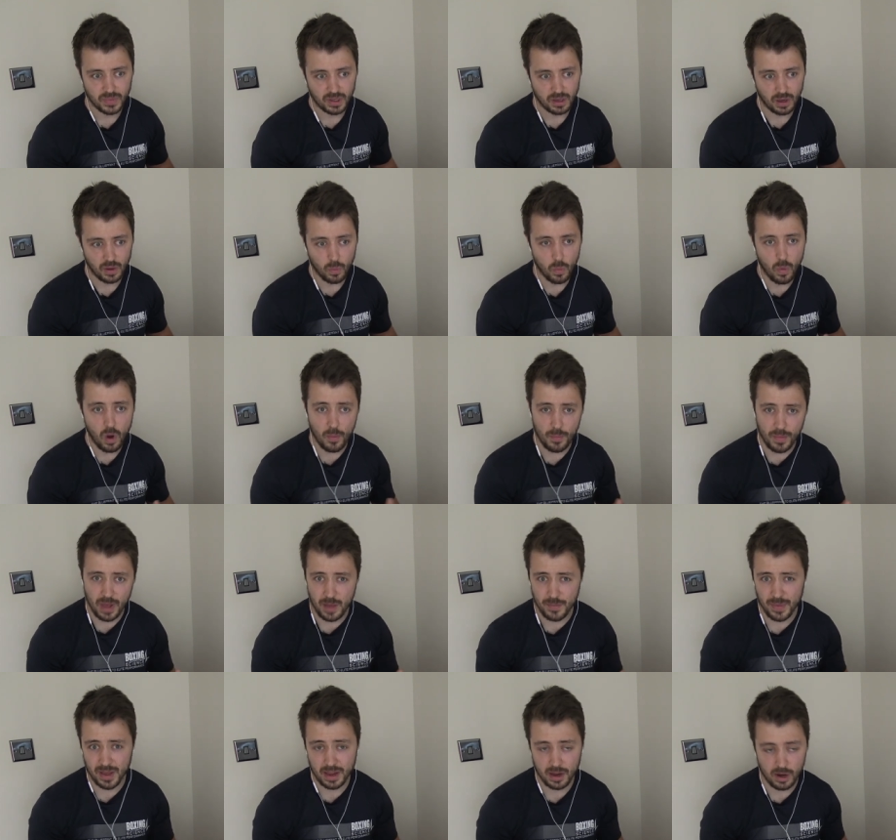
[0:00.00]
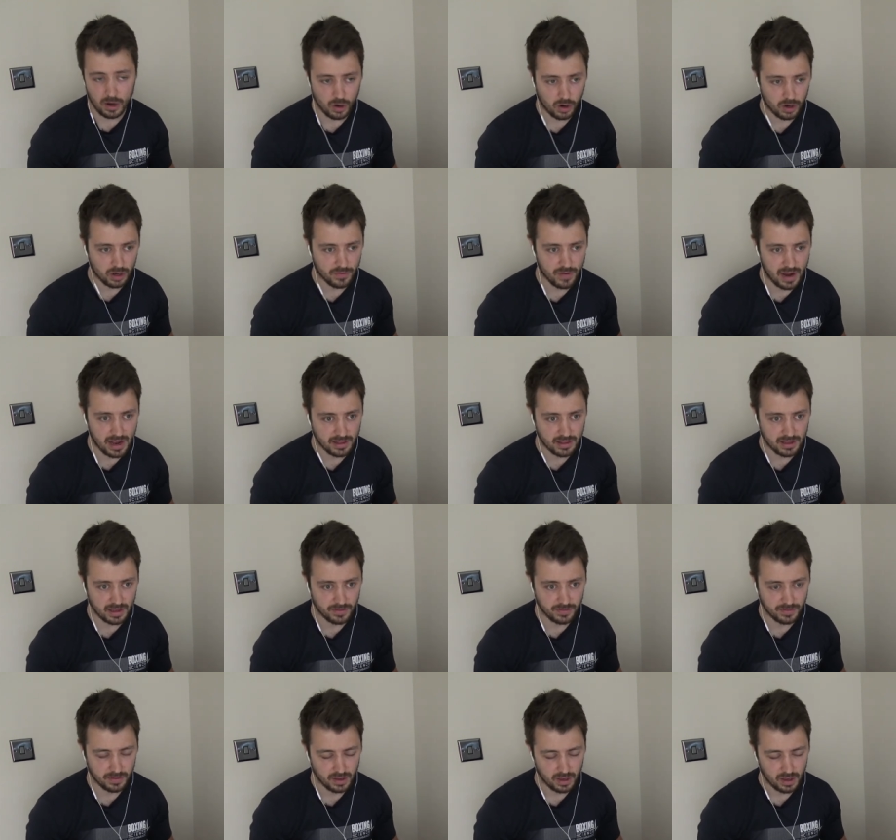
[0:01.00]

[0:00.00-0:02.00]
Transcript: and what may be underactive.